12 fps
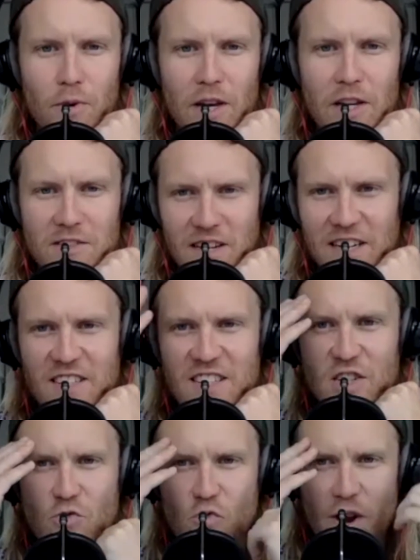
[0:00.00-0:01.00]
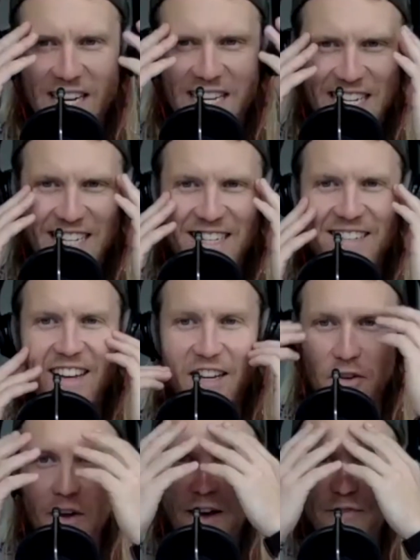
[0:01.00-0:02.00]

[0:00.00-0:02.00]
where you're just like sweating. Like you have